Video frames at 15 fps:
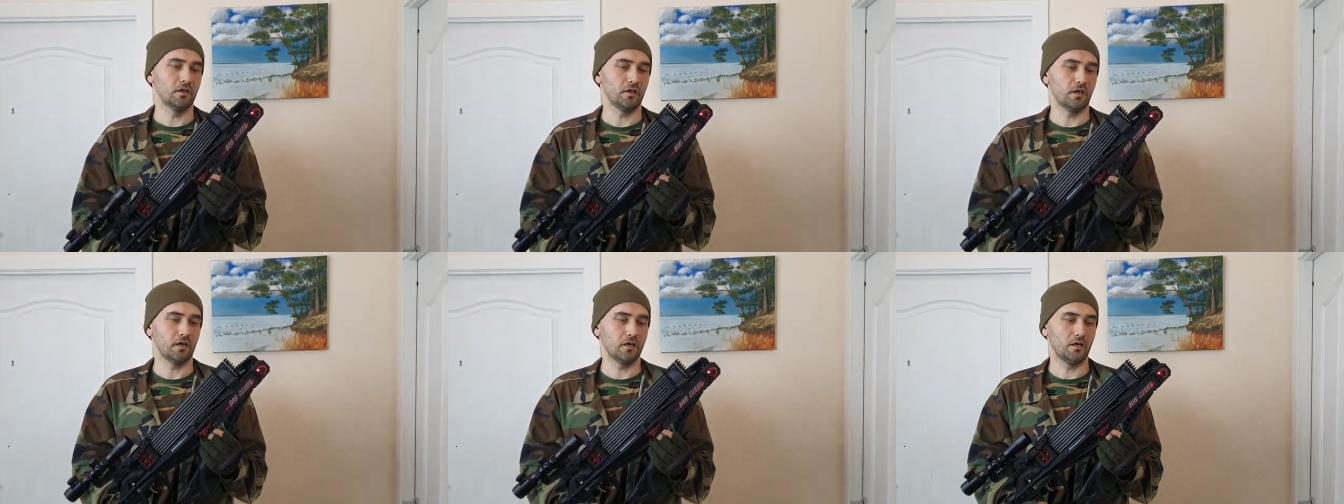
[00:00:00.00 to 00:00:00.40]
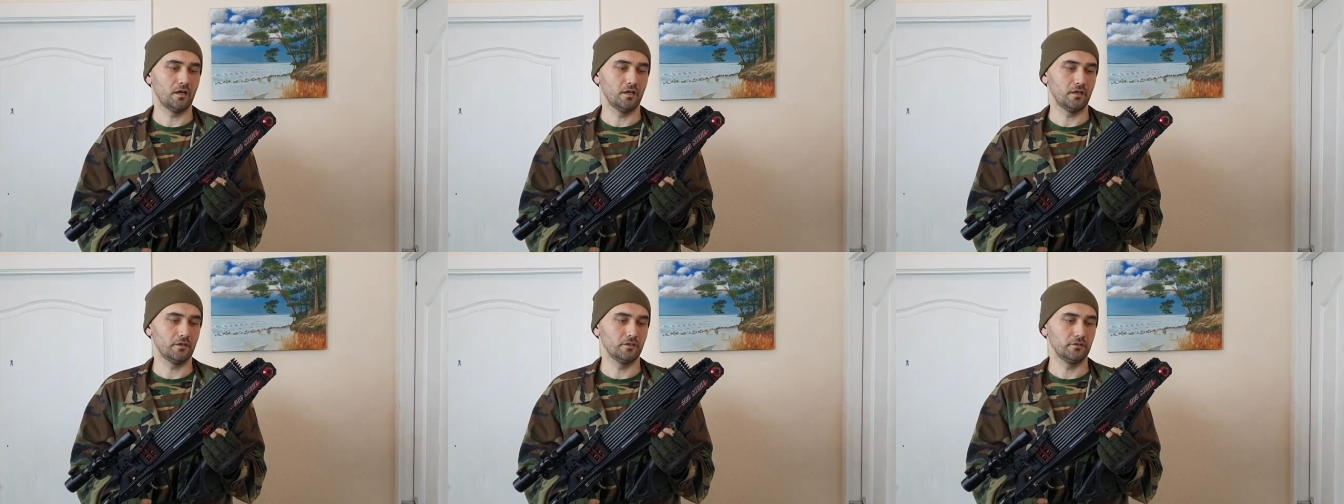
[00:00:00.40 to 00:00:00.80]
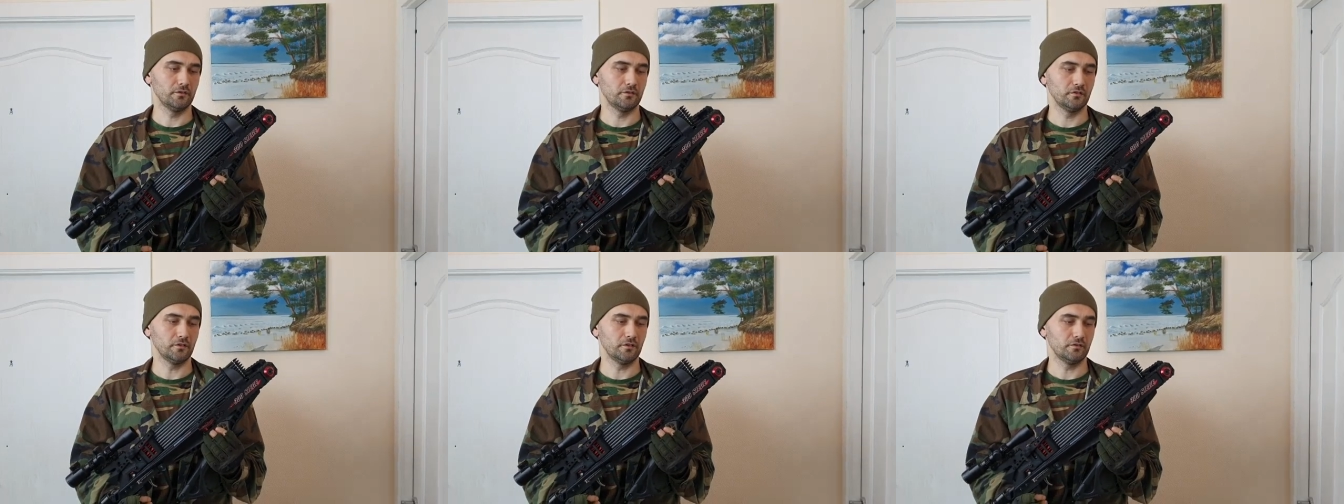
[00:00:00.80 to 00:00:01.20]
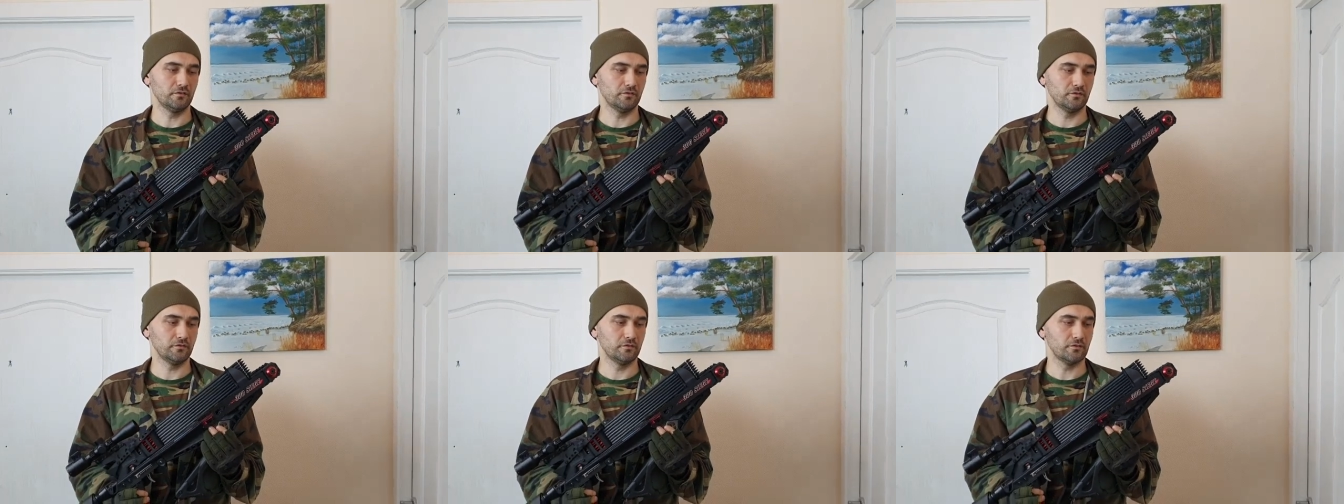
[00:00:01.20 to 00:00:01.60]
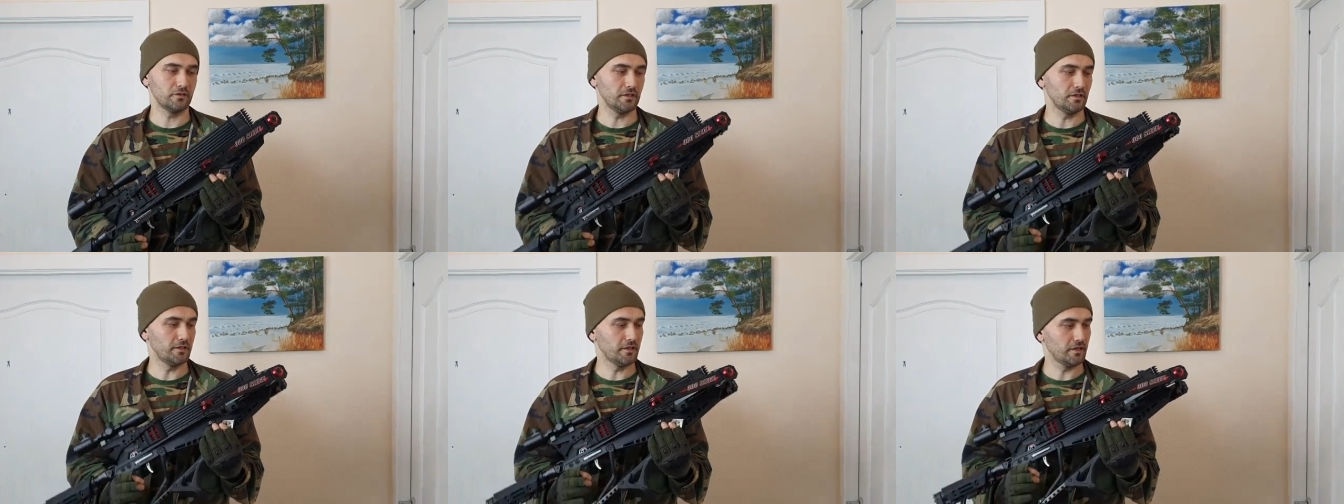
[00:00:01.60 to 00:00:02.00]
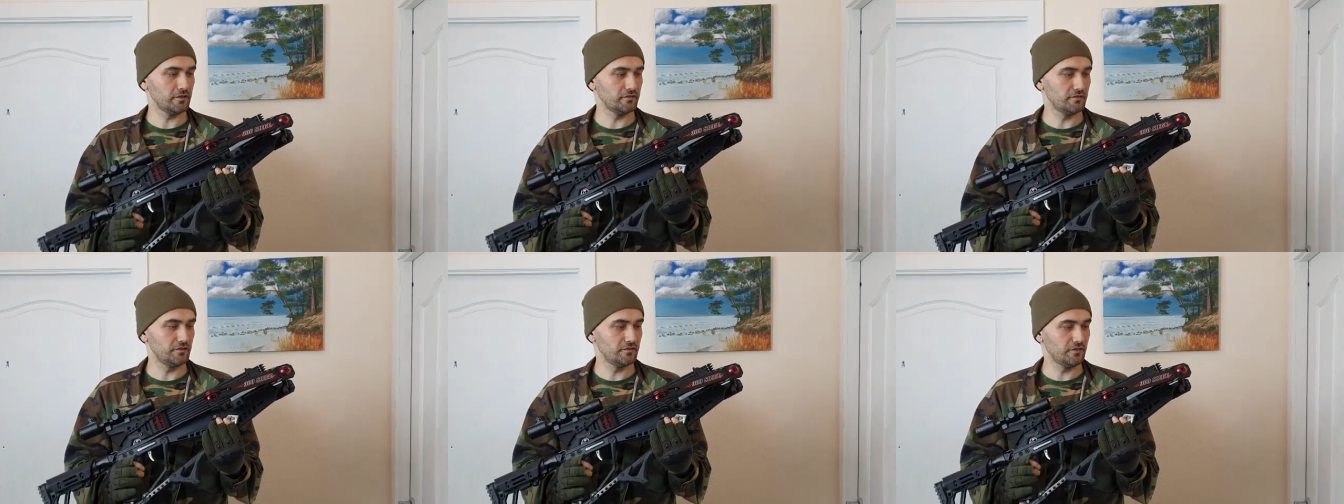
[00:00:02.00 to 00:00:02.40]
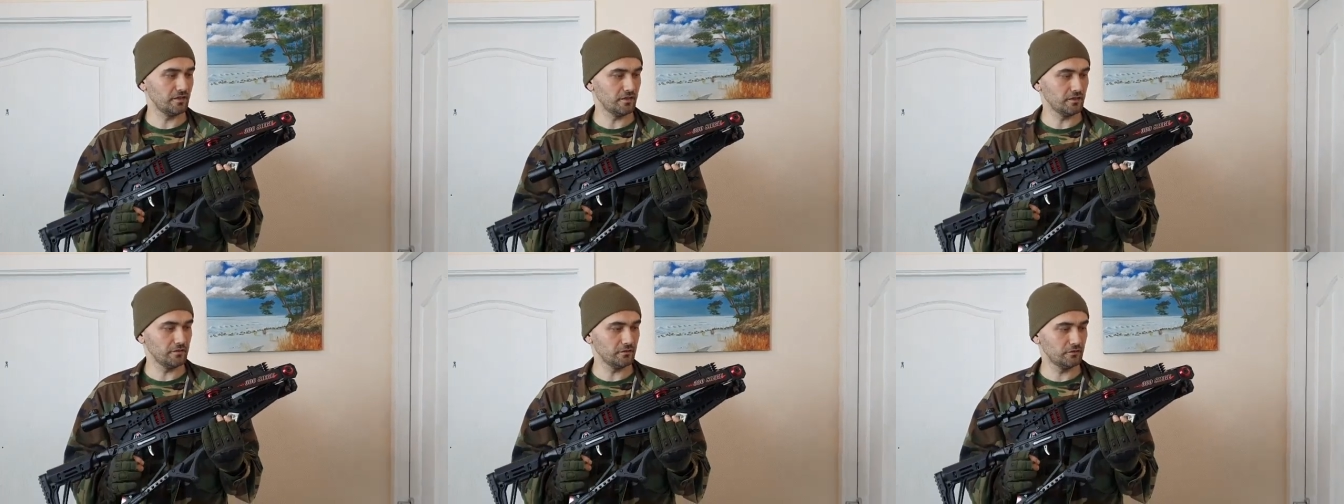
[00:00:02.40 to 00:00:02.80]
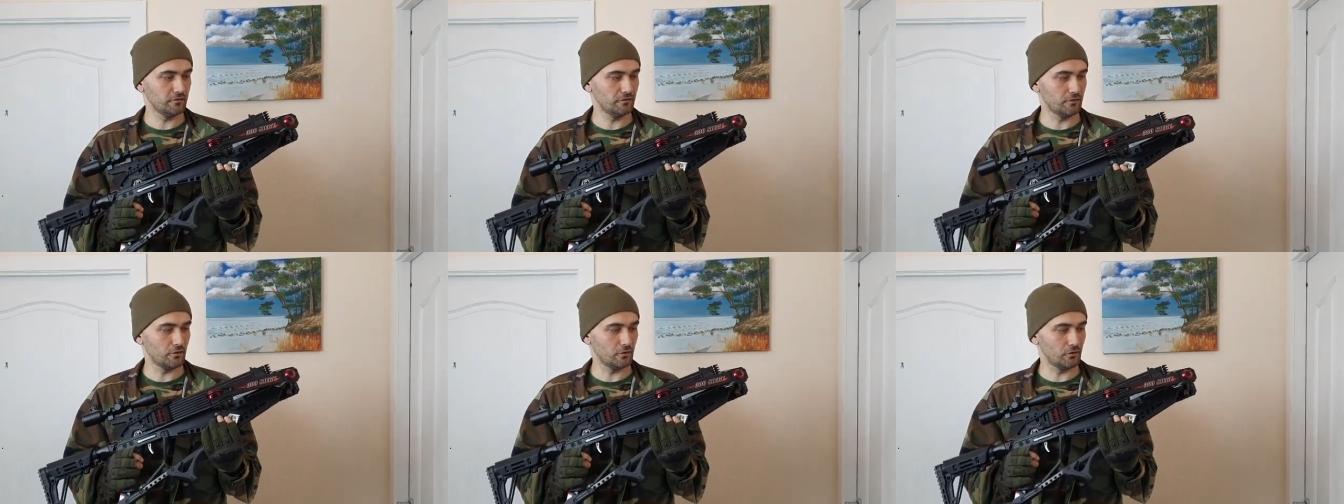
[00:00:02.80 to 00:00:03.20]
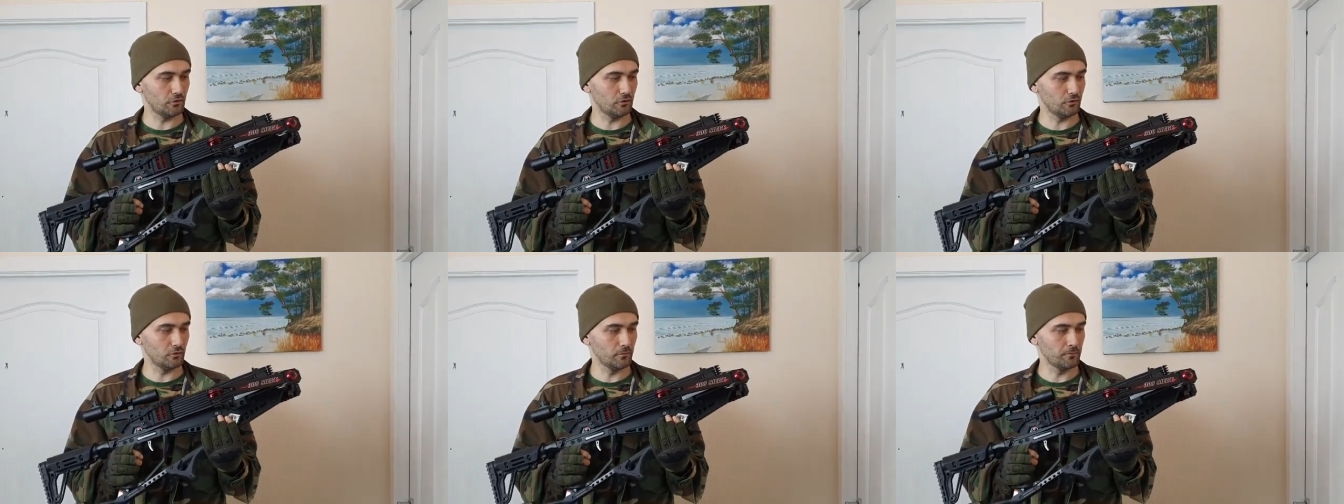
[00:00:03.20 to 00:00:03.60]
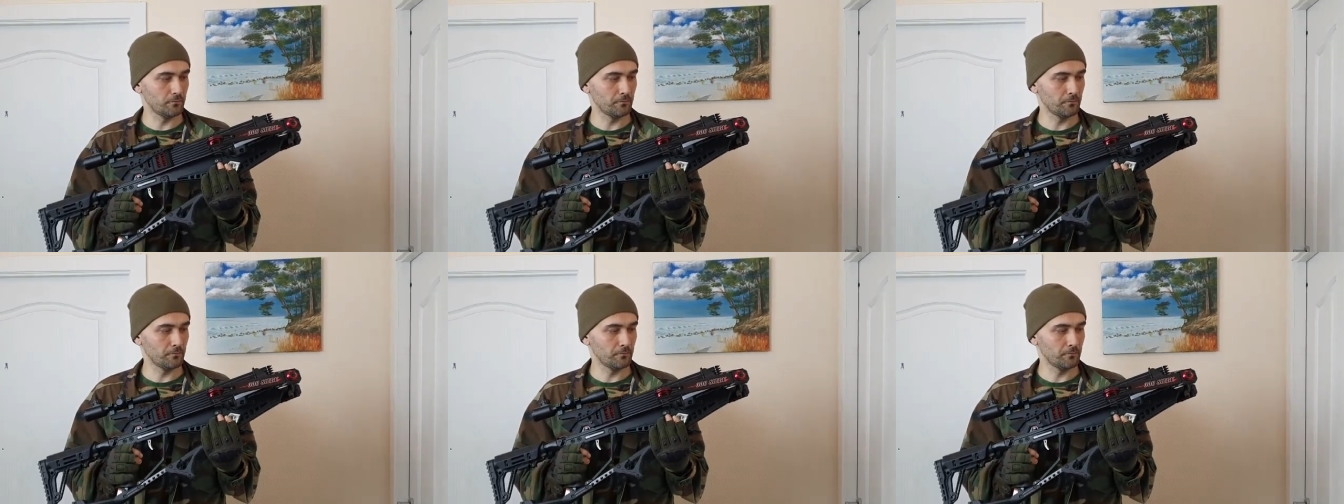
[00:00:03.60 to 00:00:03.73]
and it's really nice designed. So